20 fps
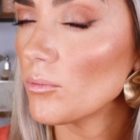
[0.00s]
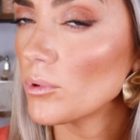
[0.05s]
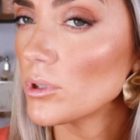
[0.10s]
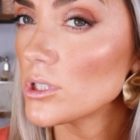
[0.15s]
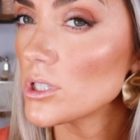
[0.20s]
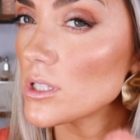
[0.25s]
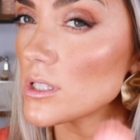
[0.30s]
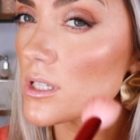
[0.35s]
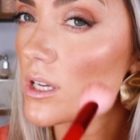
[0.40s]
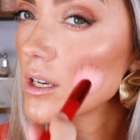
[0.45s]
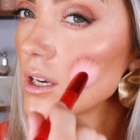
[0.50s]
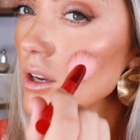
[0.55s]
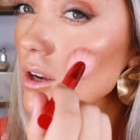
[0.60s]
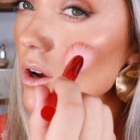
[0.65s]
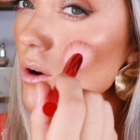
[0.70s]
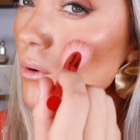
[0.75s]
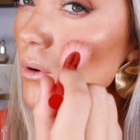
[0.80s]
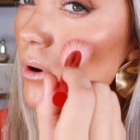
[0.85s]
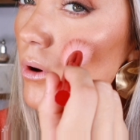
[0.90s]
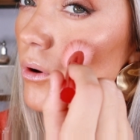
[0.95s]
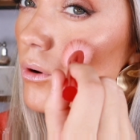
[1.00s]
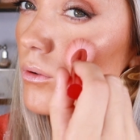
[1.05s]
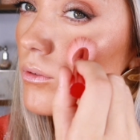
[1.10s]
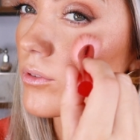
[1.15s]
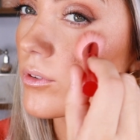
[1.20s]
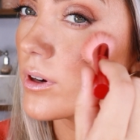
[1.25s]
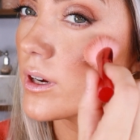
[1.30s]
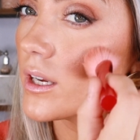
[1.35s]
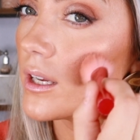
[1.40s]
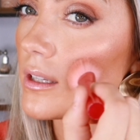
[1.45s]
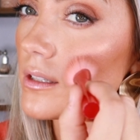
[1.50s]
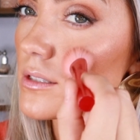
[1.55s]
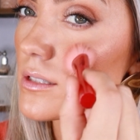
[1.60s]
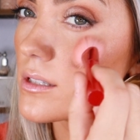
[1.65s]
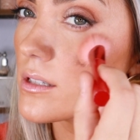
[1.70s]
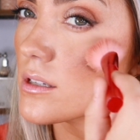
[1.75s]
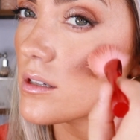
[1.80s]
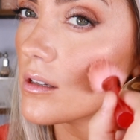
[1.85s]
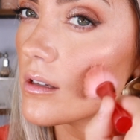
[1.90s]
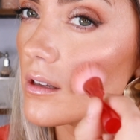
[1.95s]
and we're just gonna go over
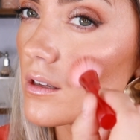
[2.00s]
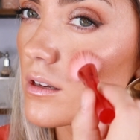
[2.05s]
it.